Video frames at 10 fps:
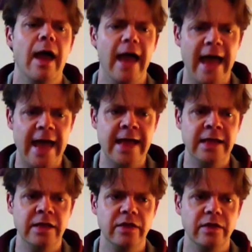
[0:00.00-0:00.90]

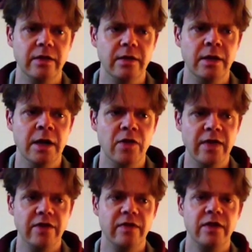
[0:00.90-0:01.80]
And you know,
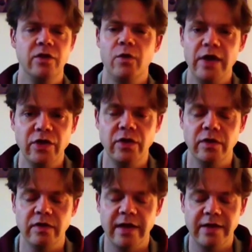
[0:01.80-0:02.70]
these
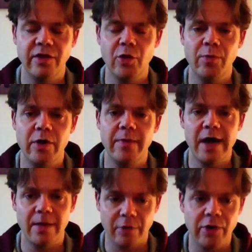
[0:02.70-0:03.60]
questions, they do pop
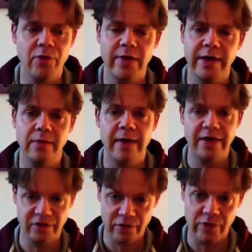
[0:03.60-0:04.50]
up on a regular
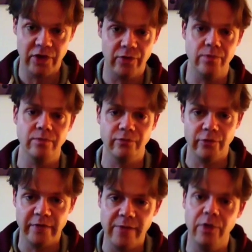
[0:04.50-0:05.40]
basis, not just from
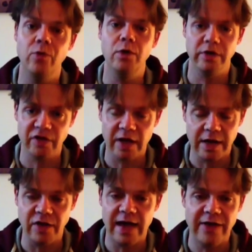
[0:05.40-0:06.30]
people who want to
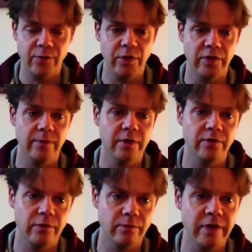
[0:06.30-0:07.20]
study jazz music, but
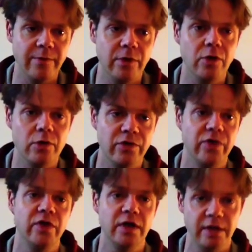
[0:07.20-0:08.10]
from people who are also
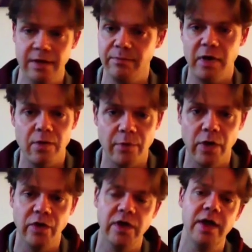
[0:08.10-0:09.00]
studying pop
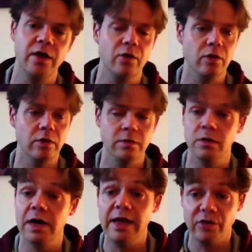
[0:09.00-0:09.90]
music
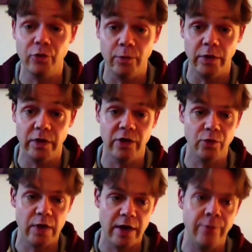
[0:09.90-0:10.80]
or classical music as
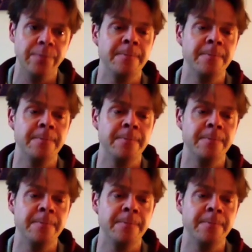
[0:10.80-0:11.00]
well.